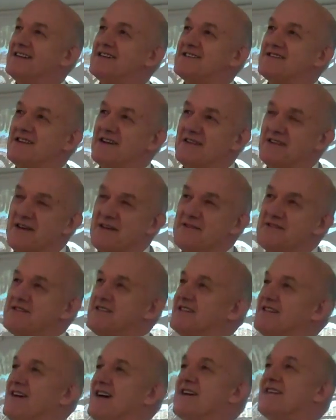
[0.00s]
So there was
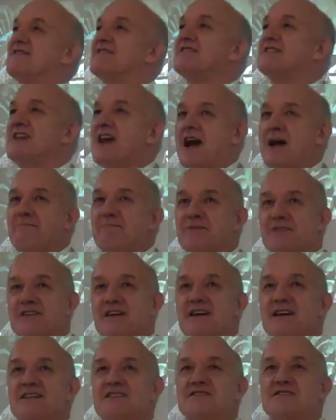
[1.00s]
a kind of gap
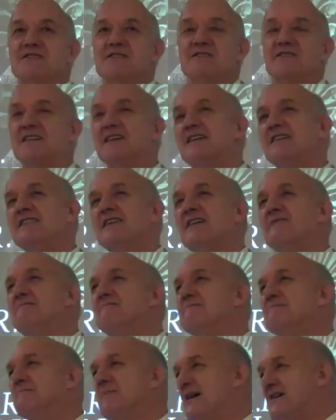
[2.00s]
there too. They
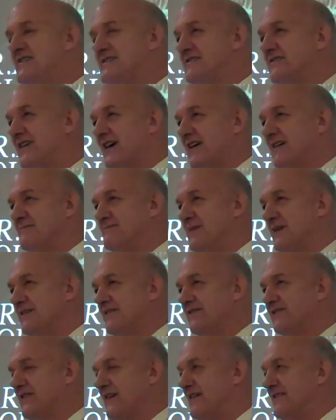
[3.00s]
must have had
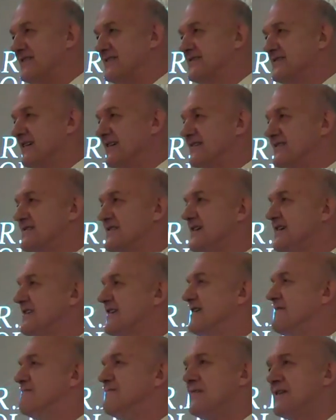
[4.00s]
better fairy tales.
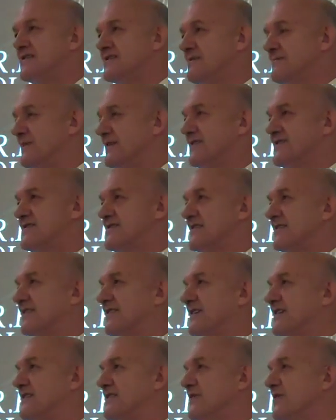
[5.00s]
They must have been
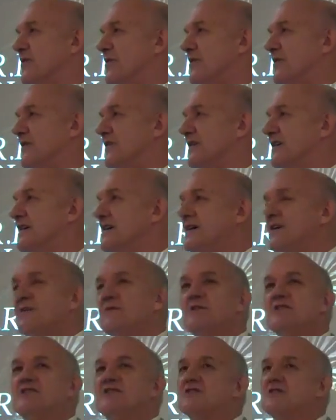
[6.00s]
circulating orally.
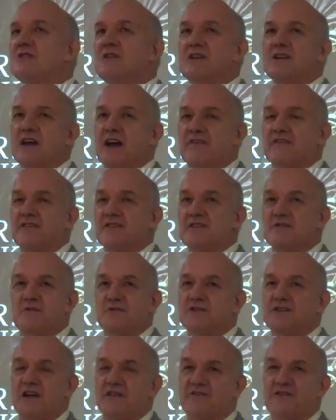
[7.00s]
We surely
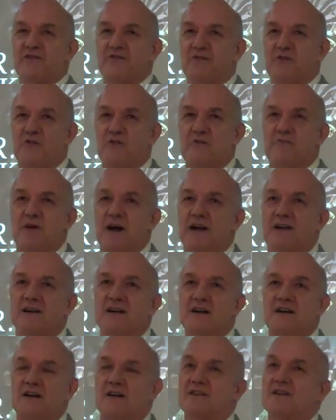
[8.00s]
wouldn't have to fall back
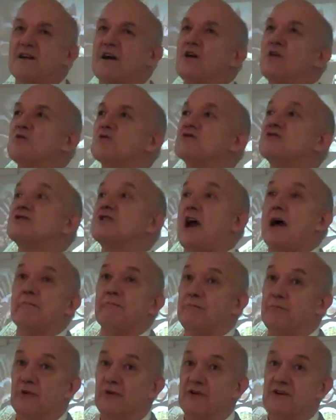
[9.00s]
on the old
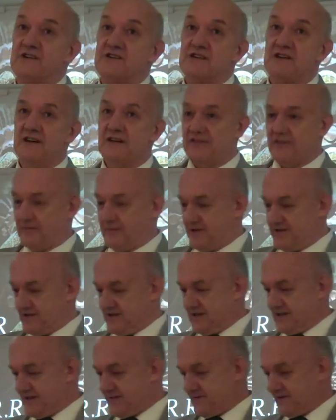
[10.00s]
chapbooks from which
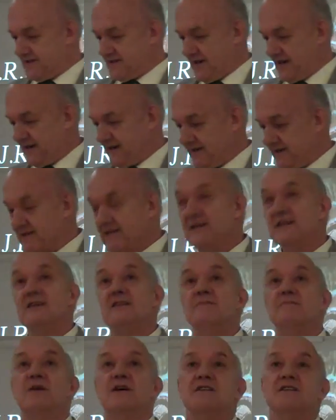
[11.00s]
these were taken.
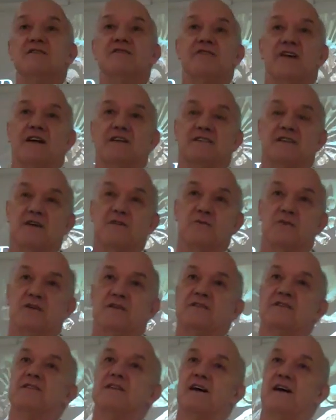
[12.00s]
But in fact, they
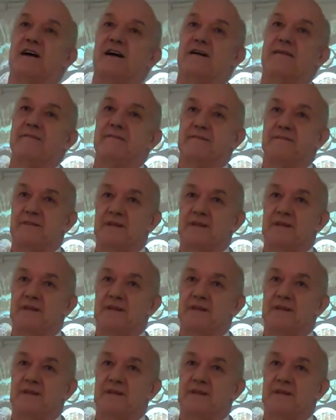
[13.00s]
weren't there.